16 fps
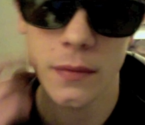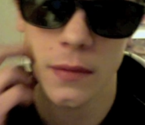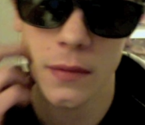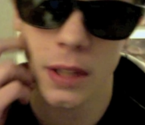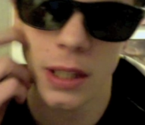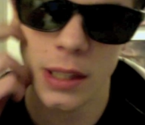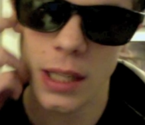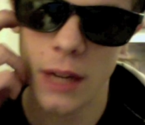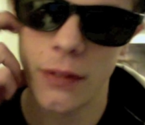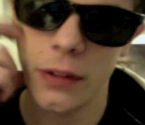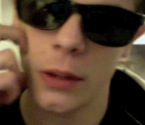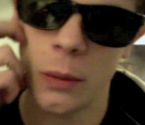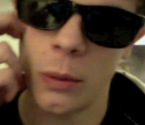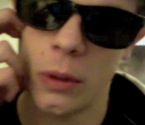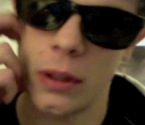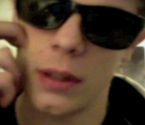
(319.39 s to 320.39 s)
he
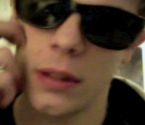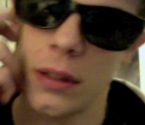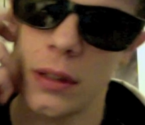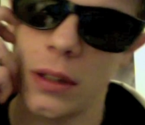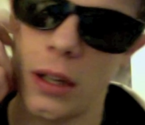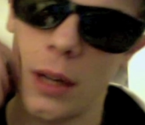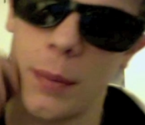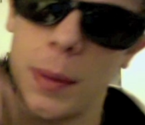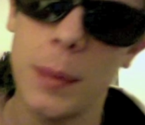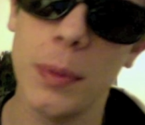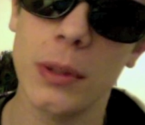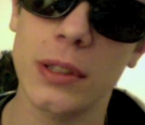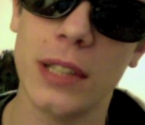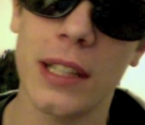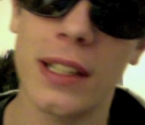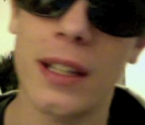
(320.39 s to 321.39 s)
definitely won it. A lot of people
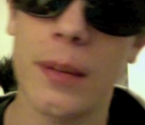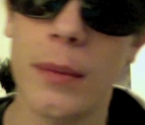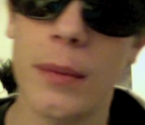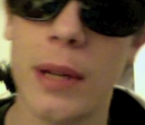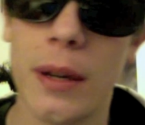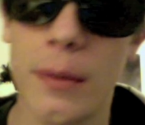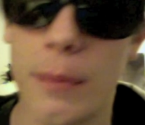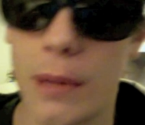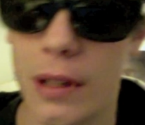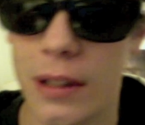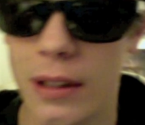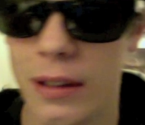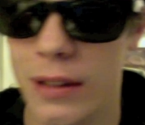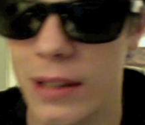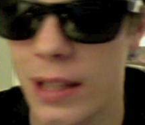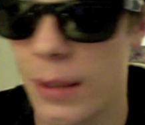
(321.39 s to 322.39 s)
say Tim
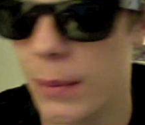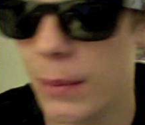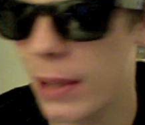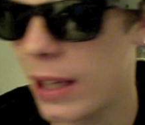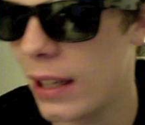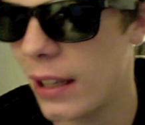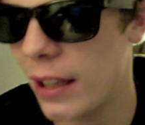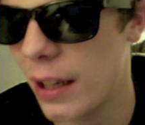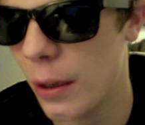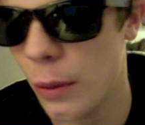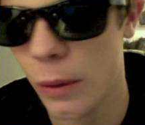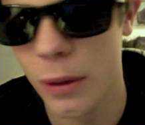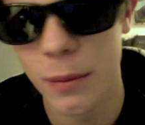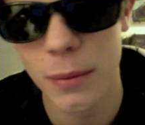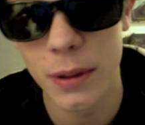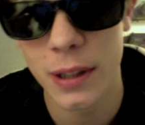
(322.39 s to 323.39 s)
Kennedy
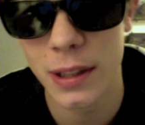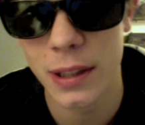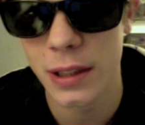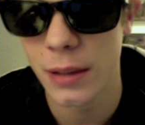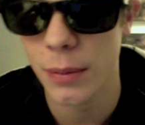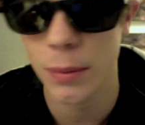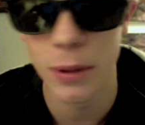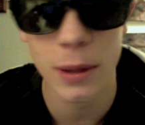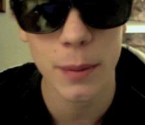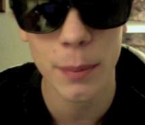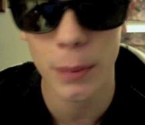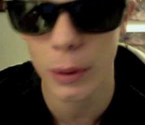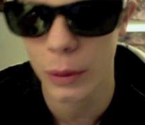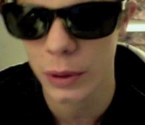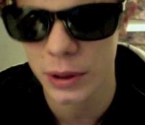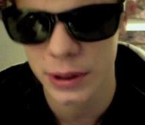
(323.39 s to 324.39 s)
won, but that's complete
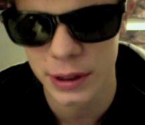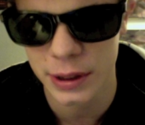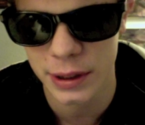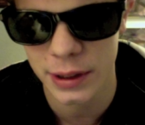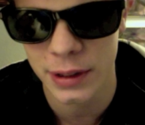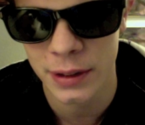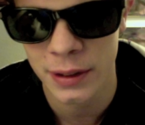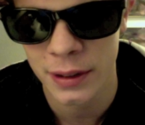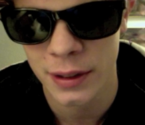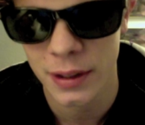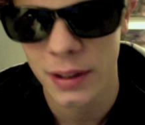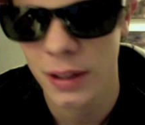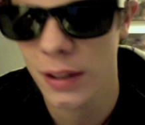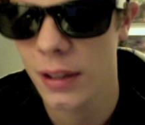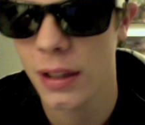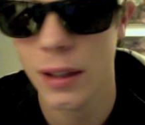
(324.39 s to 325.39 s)
bullshit.
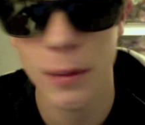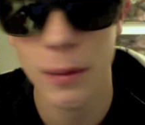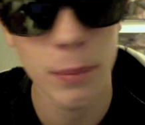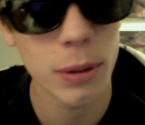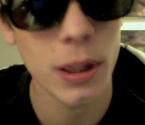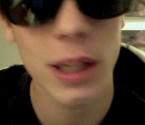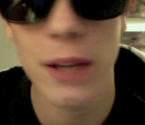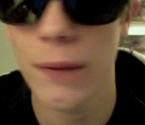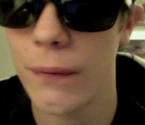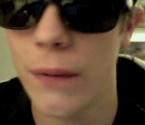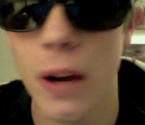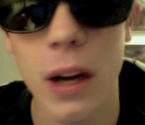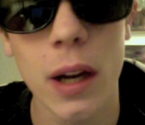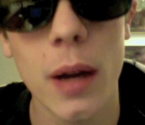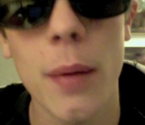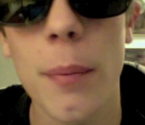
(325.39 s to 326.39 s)
Complete
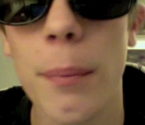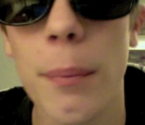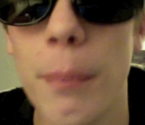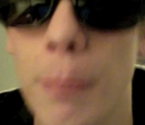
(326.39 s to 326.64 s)
fucking